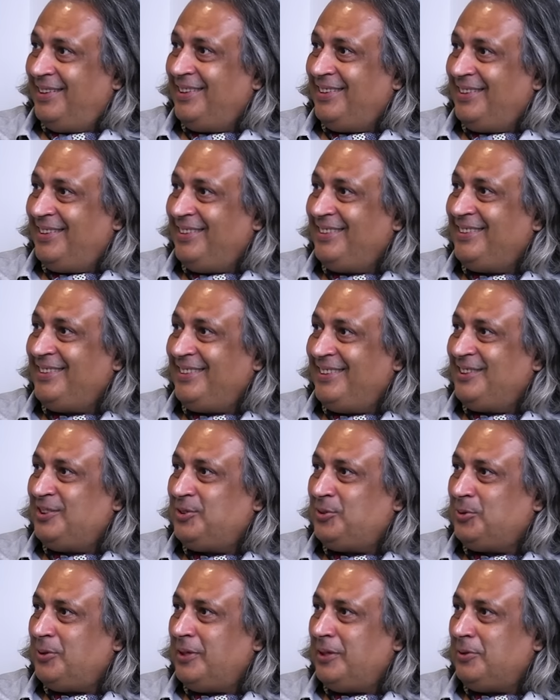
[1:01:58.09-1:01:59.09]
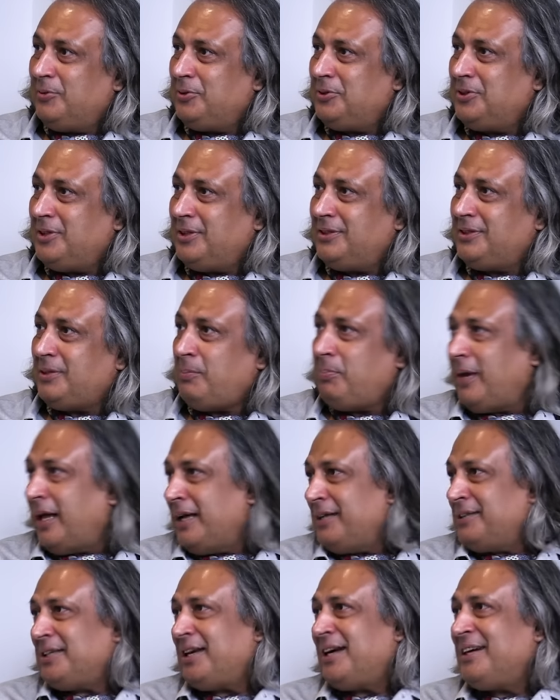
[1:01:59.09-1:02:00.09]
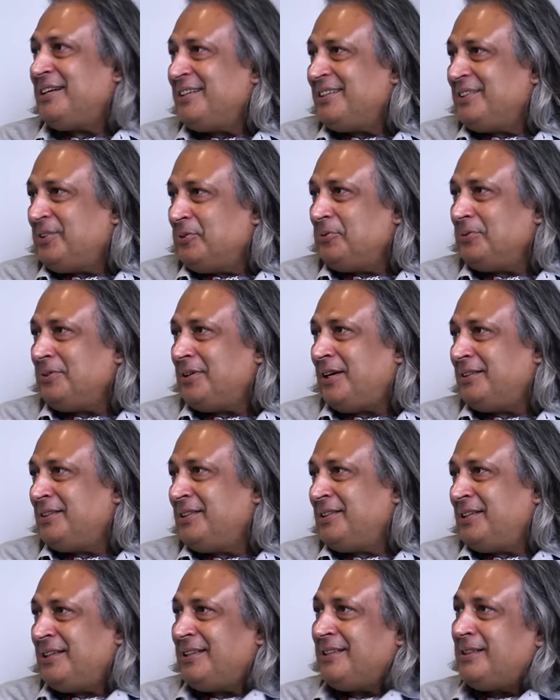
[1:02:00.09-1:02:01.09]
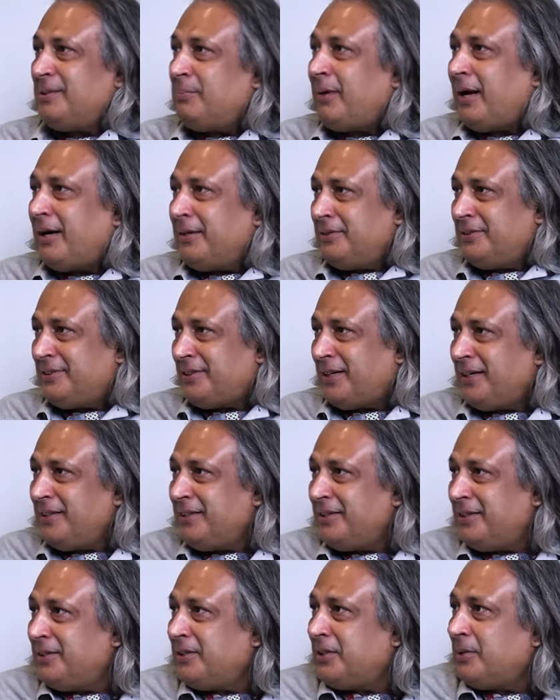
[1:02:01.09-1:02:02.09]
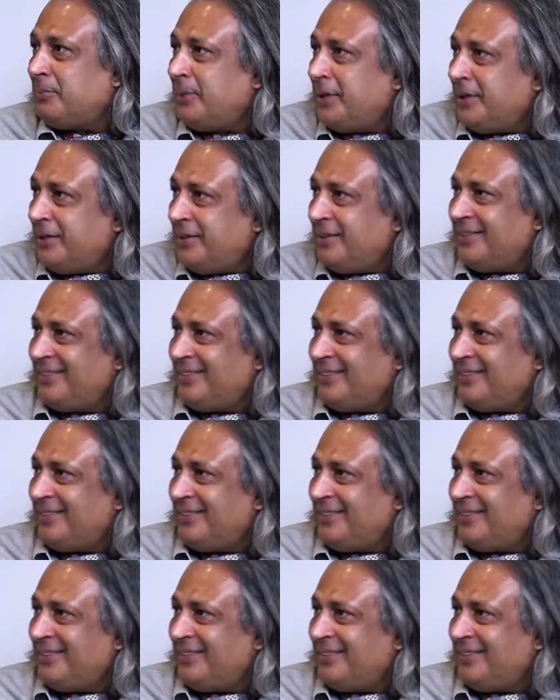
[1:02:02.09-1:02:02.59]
Right. So it was a supply side, you know, rather than a demand side determined.